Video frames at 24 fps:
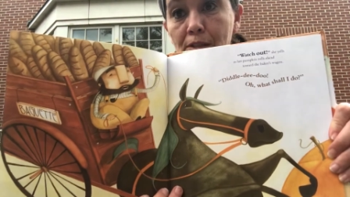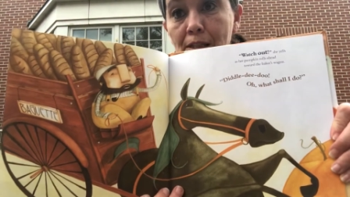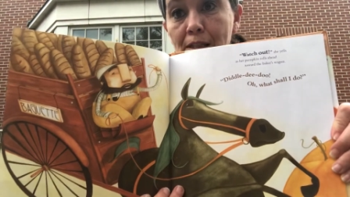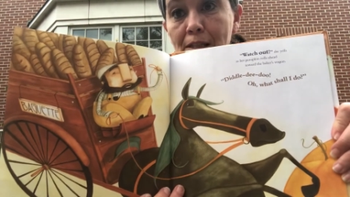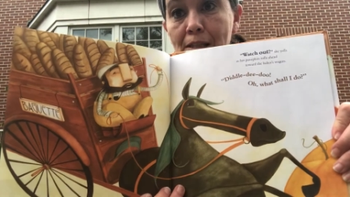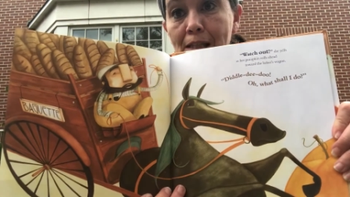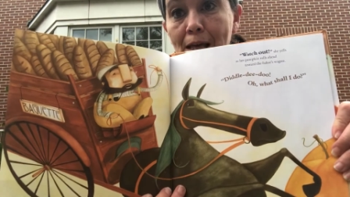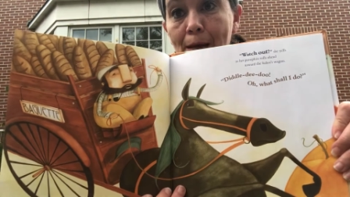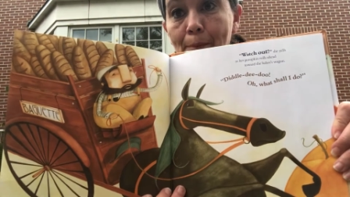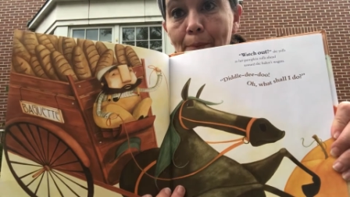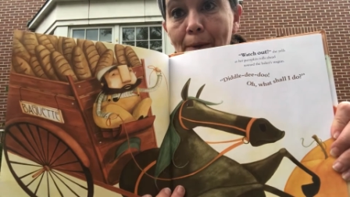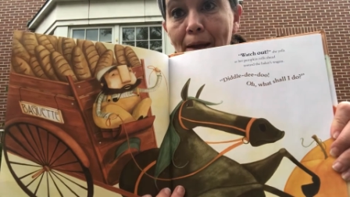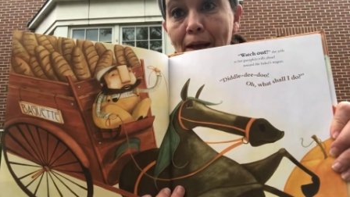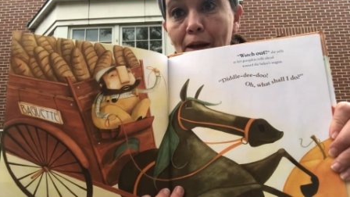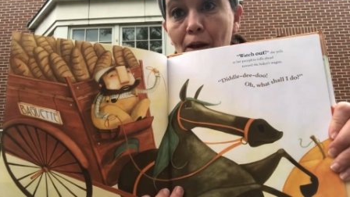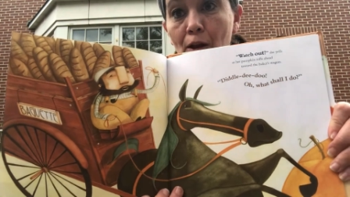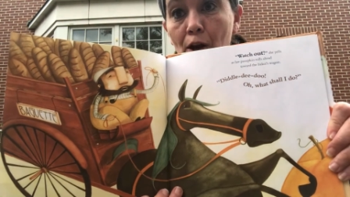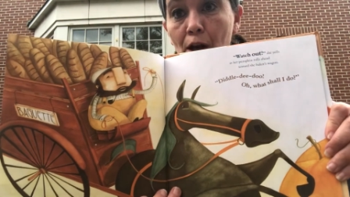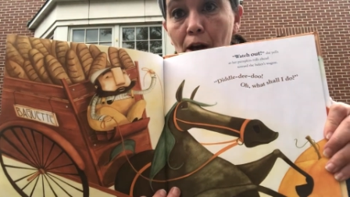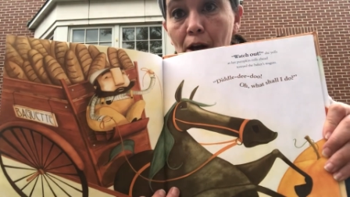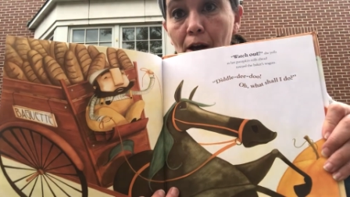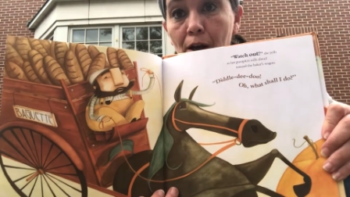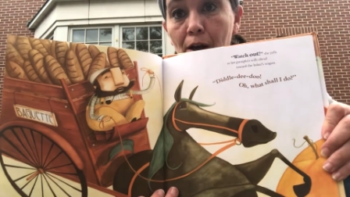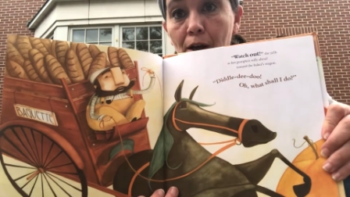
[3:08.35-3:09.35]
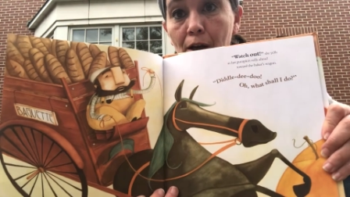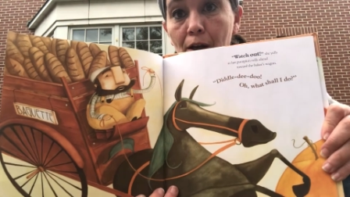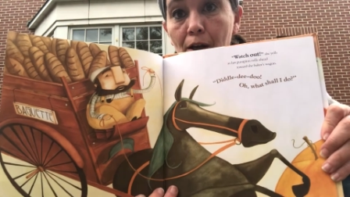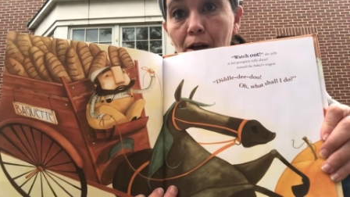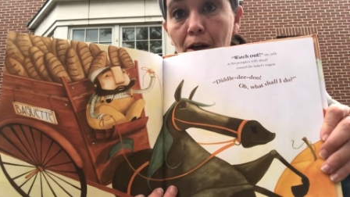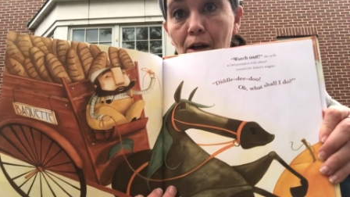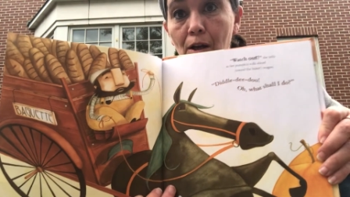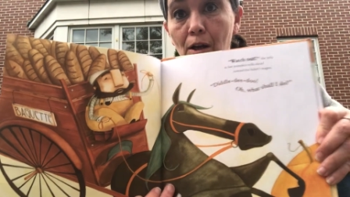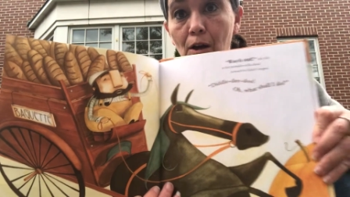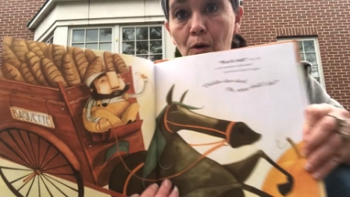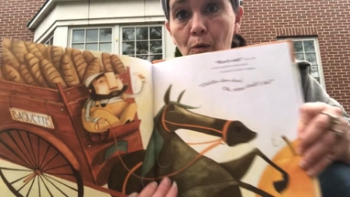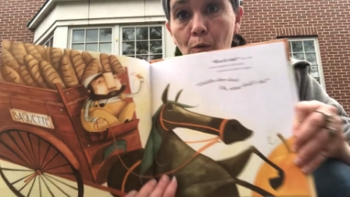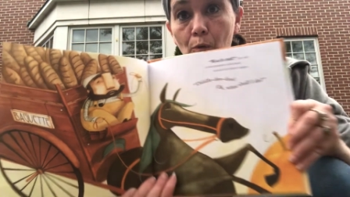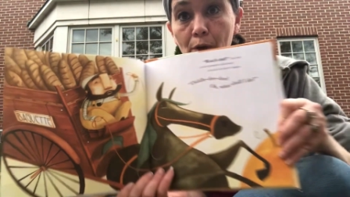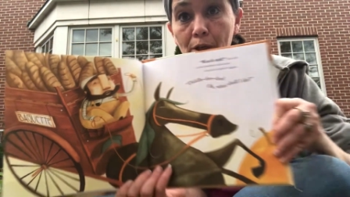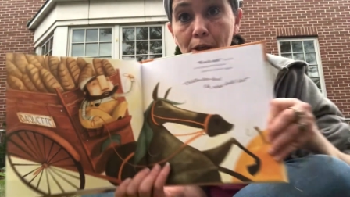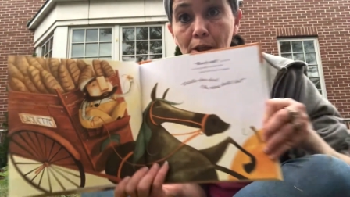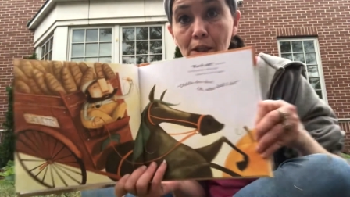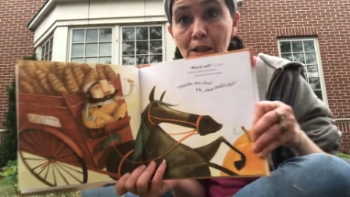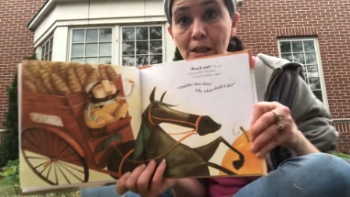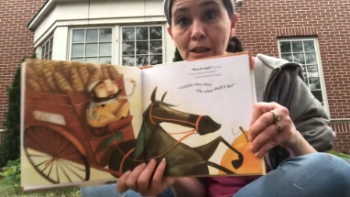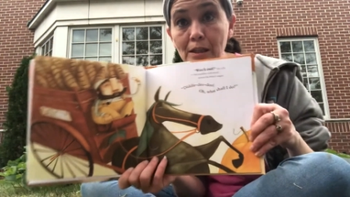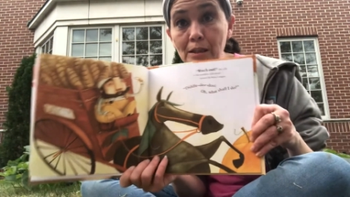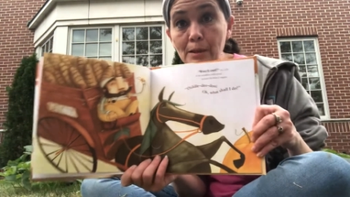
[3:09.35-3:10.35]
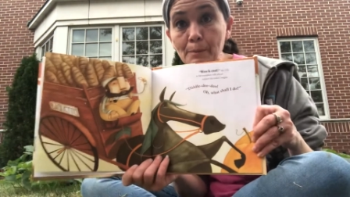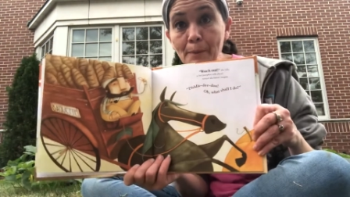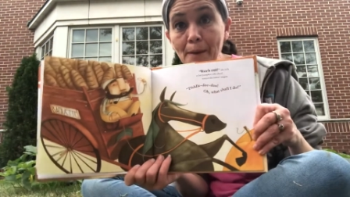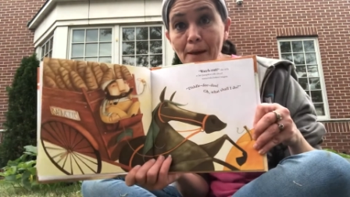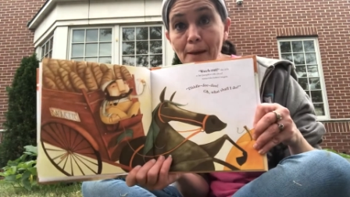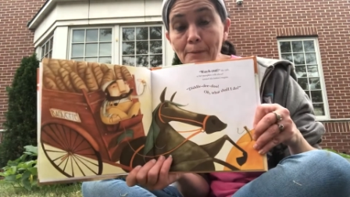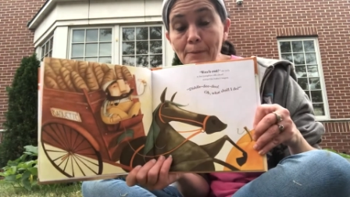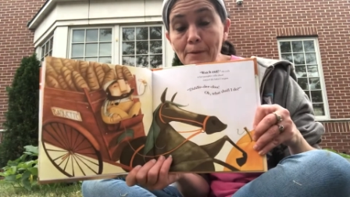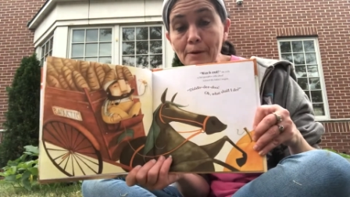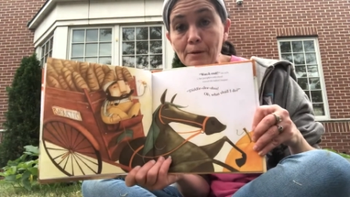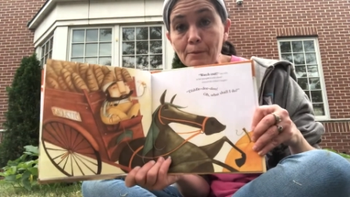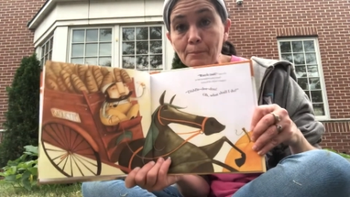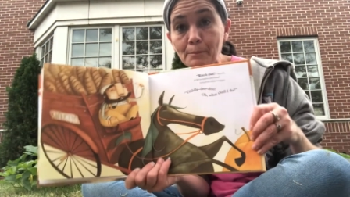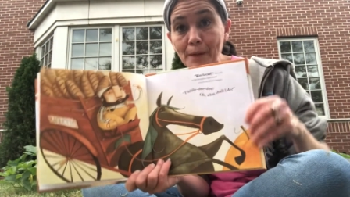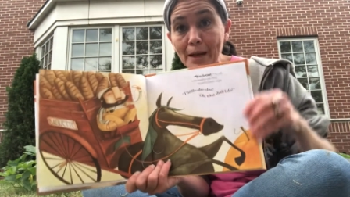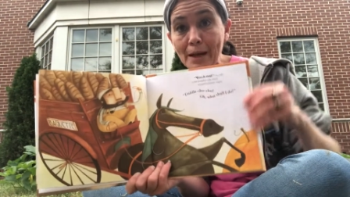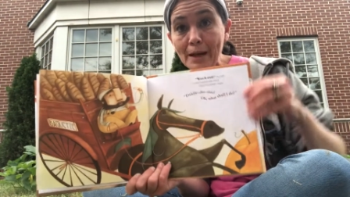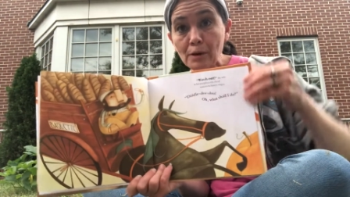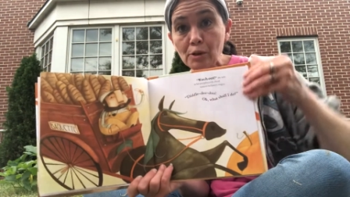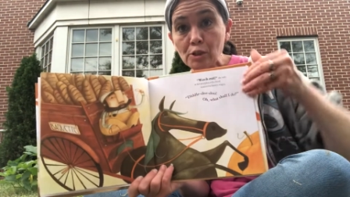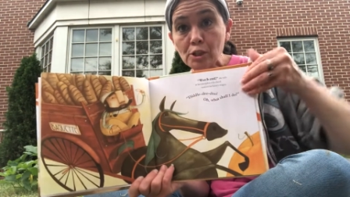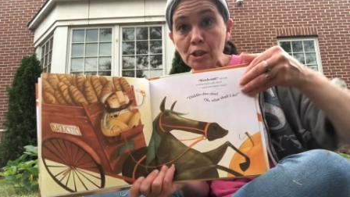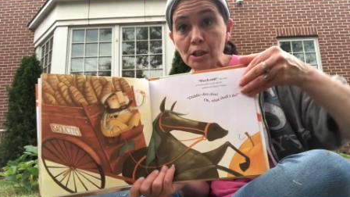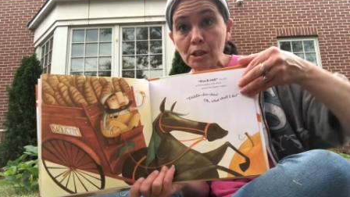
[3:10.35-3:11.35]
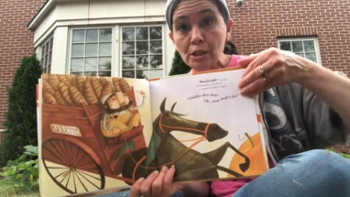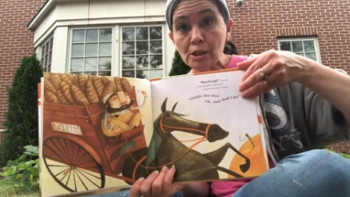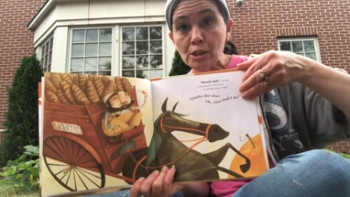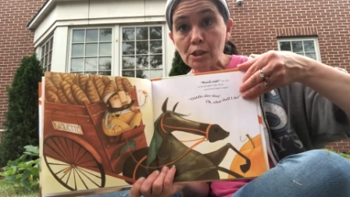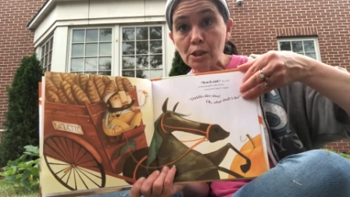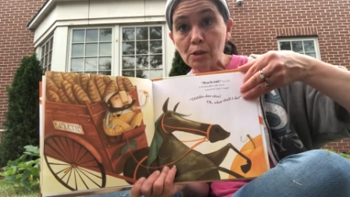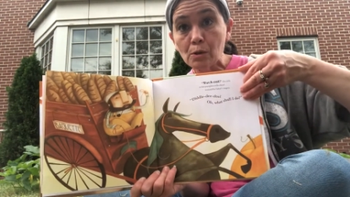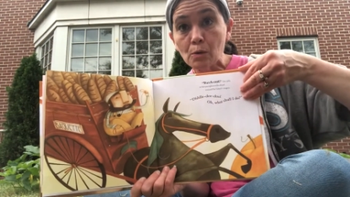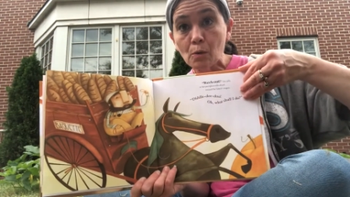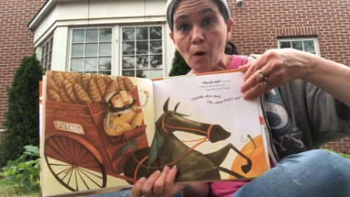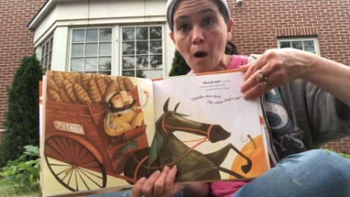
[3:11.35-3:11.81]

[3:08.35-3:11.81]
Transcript: says that baker. What do you think the baker baker's gonna do?